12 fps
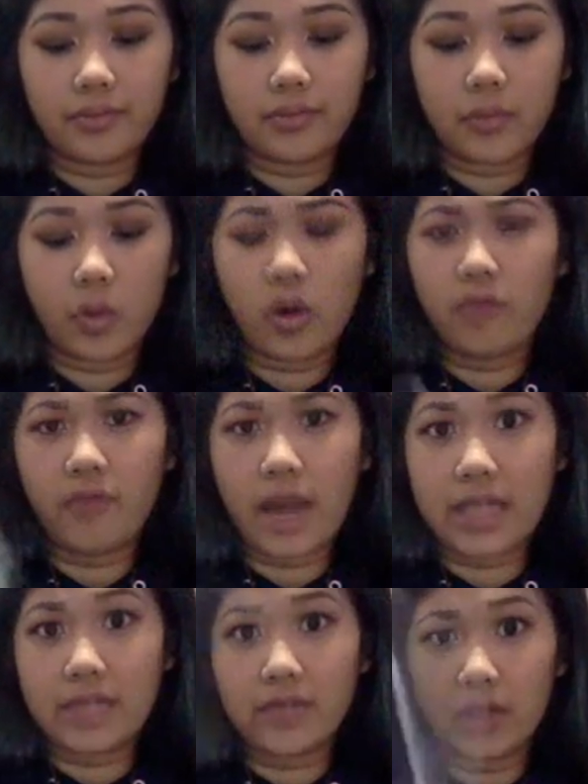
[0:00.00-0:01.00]
or
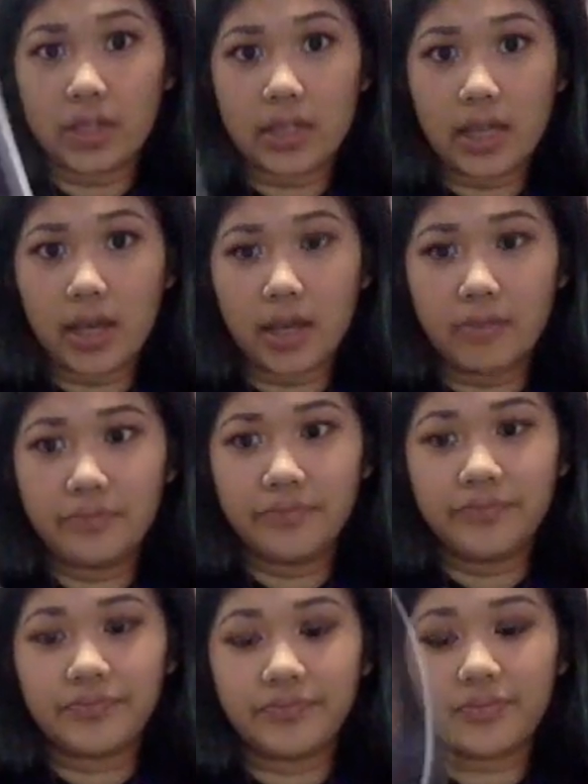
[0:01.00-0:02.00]
vice versa.
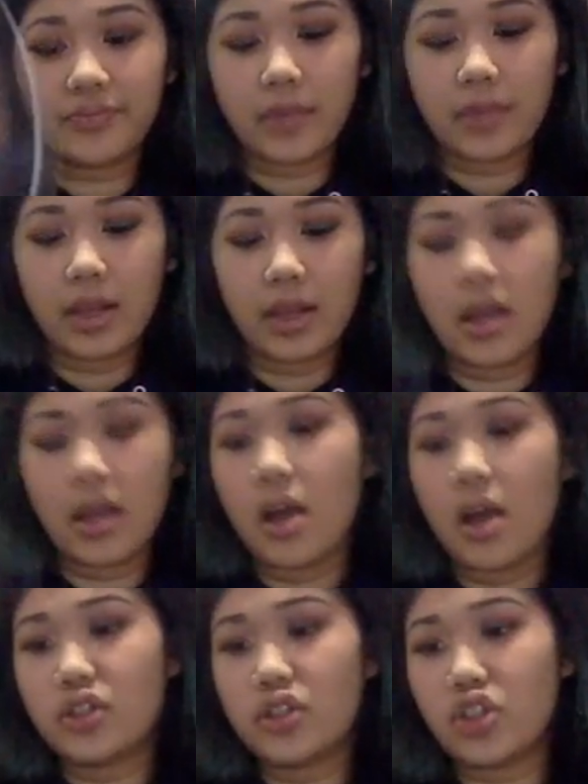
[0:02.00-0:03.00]

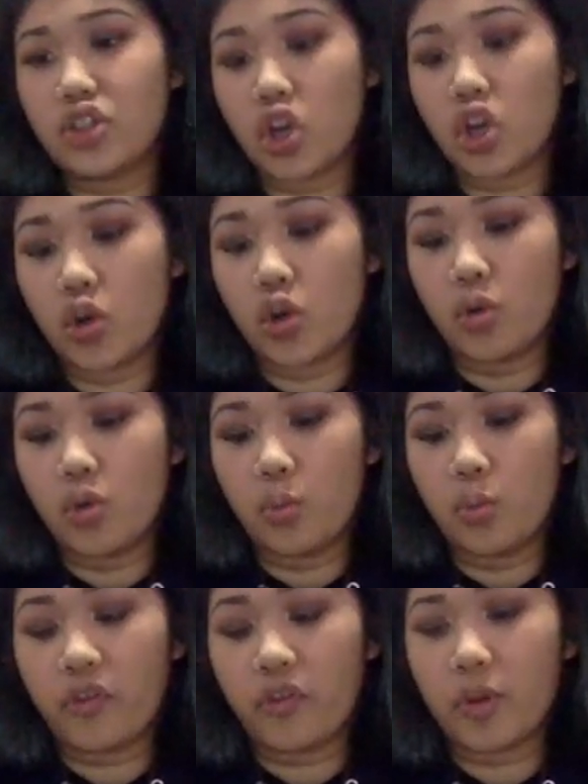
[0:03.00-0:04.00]
So
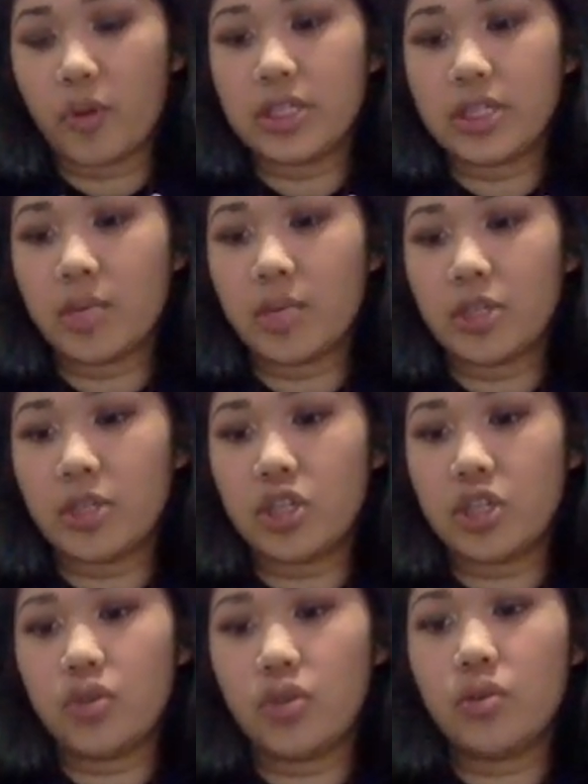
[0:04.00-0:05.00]
for person number
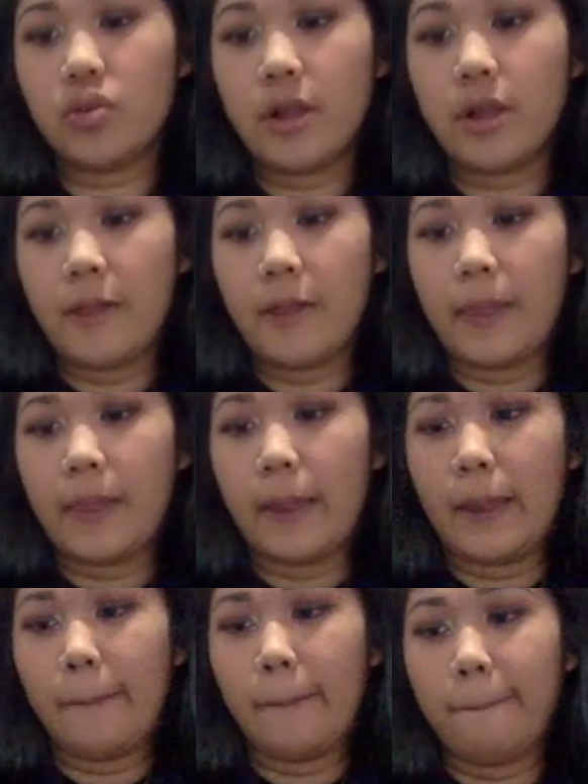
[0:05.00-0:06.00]
2,
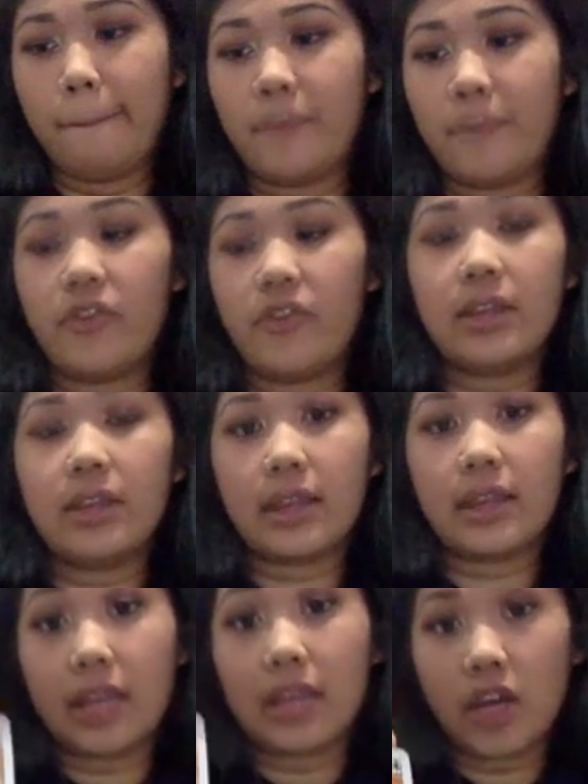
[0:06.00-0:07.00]
they're feeling
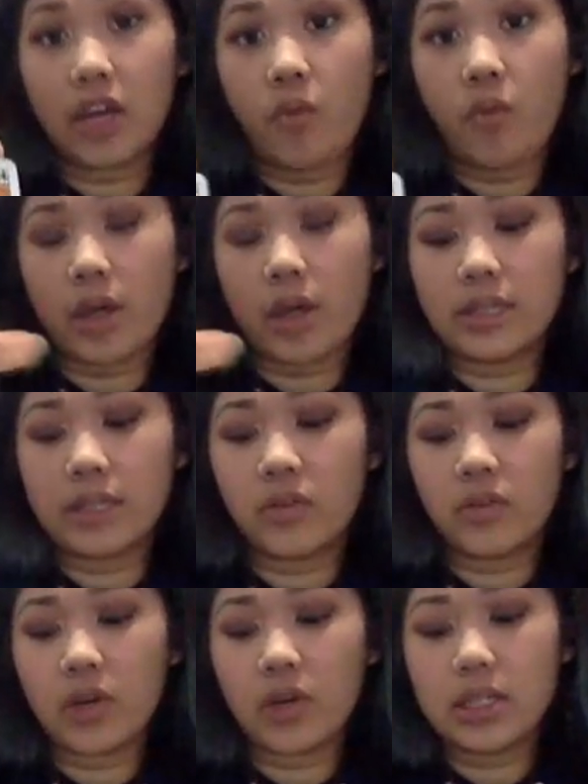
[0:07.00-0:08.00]
like the King of Wands in
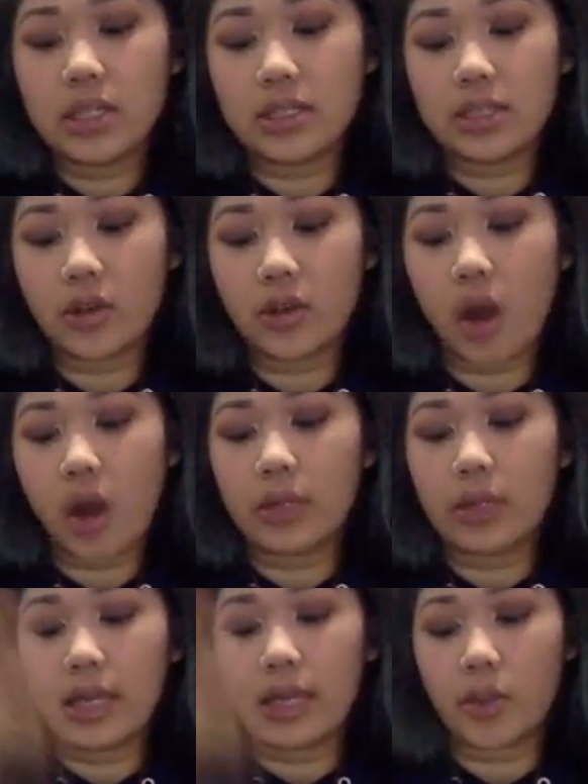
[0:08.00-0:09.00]
reverse. They're not
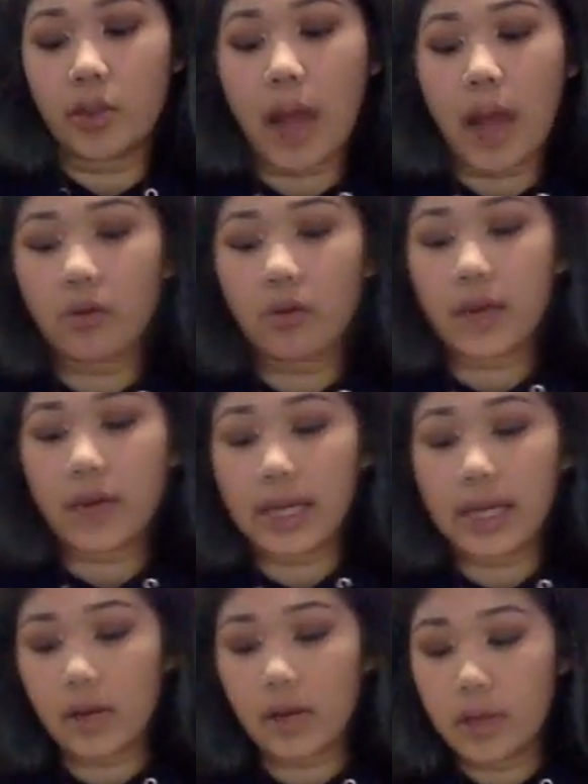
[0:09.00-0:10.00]
really in their power right
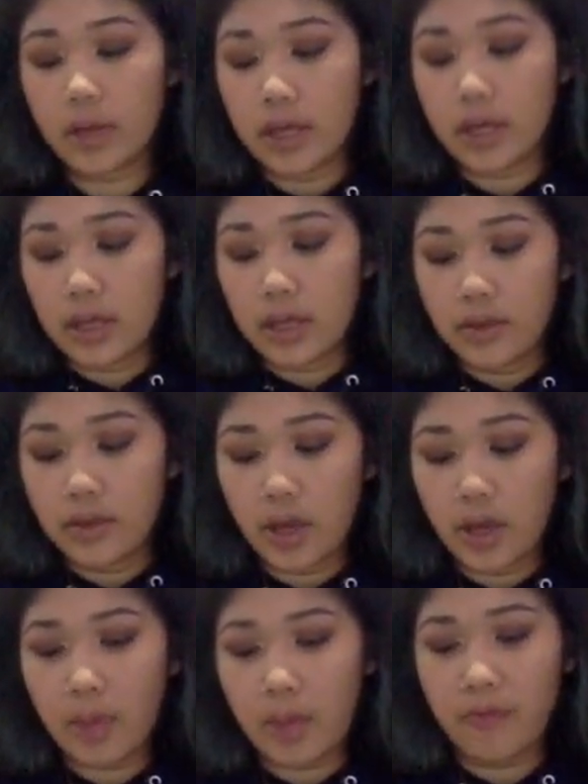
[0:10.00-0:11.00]
now.
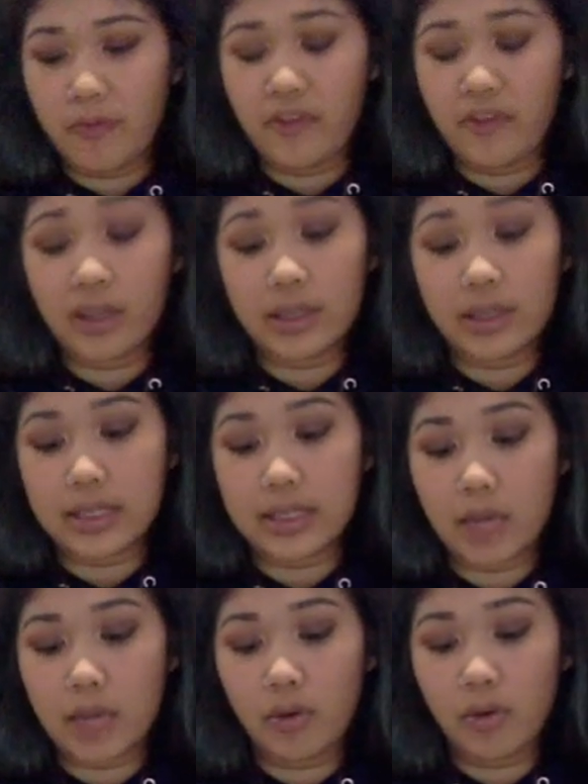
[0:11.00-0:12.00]
They might feel
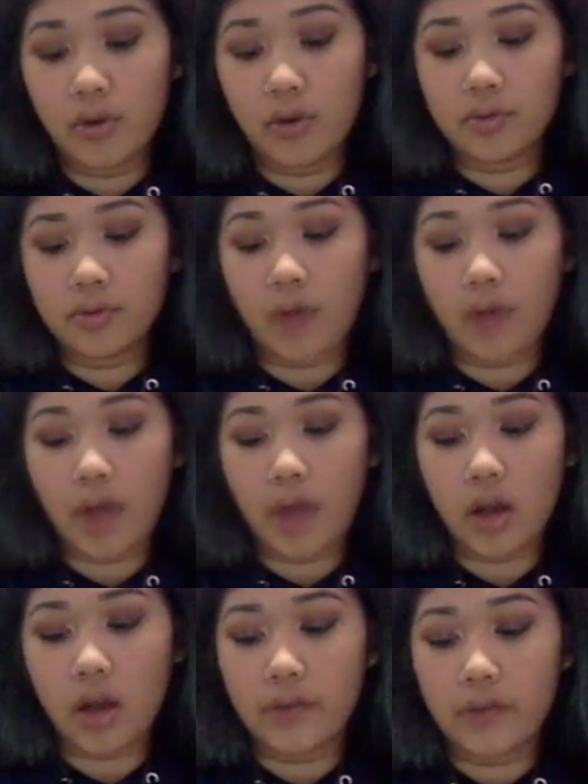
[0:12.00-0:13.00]
unstable, not
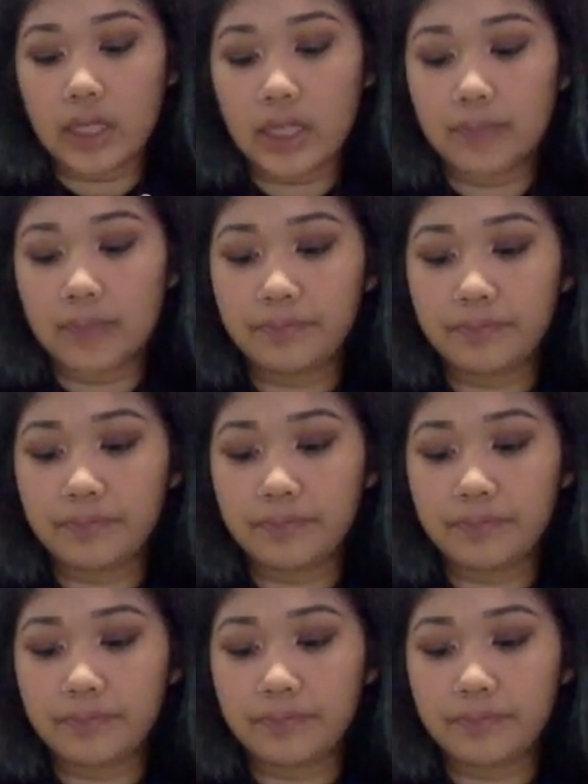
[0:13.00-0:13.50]
that confident,